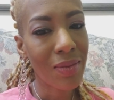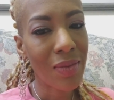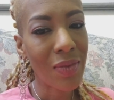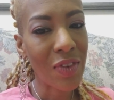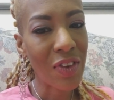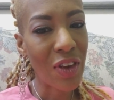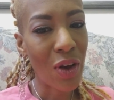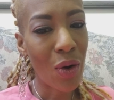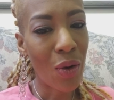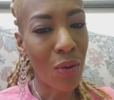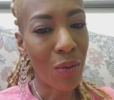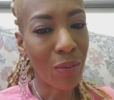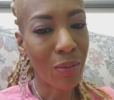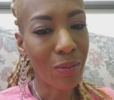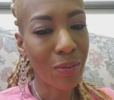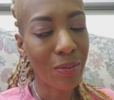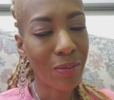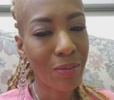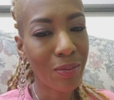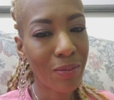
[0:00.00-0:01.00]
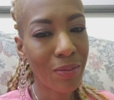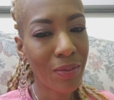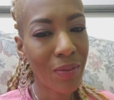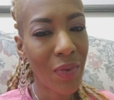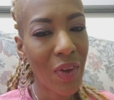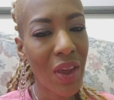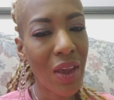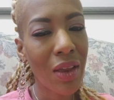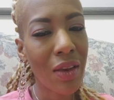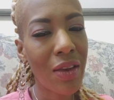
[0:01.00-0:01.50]
So
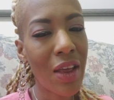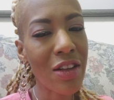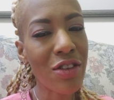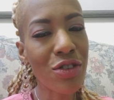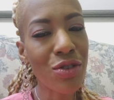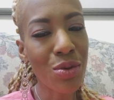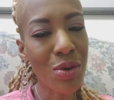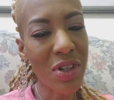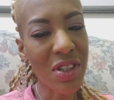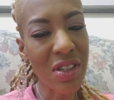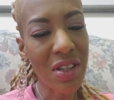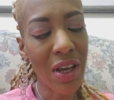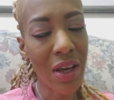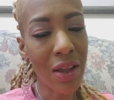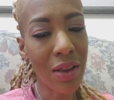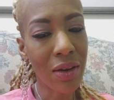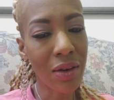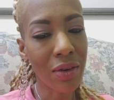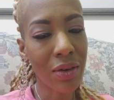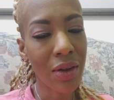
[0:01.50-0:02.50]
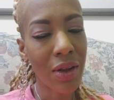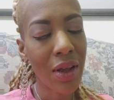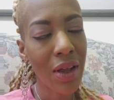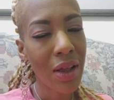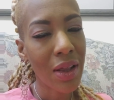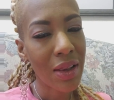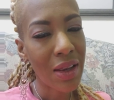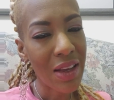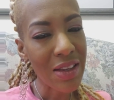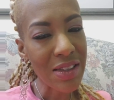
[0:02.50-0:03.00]
let's do it together.
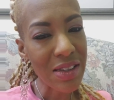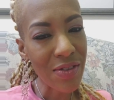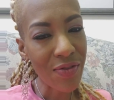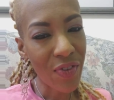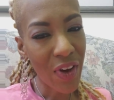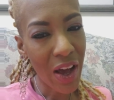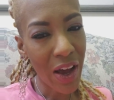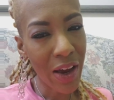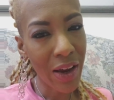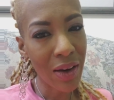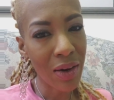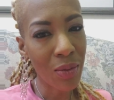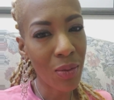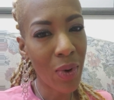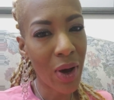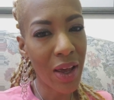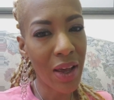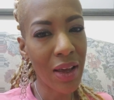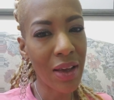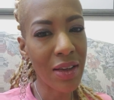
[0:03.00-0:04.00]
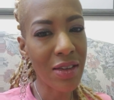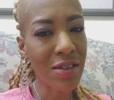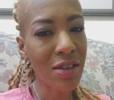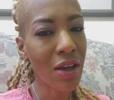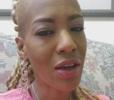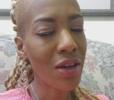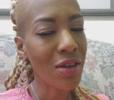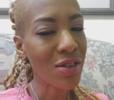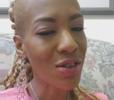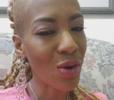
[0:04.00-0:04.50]
Let's find ways
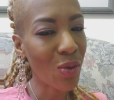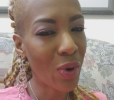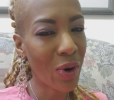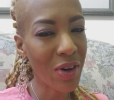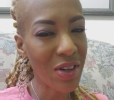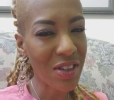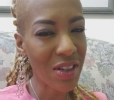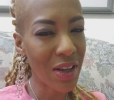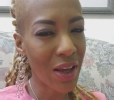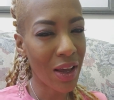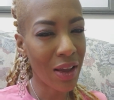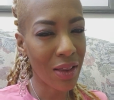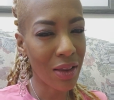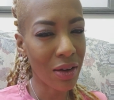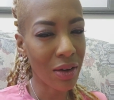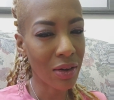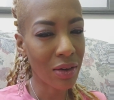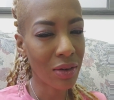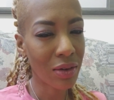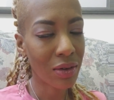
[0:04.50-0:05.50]
to work together.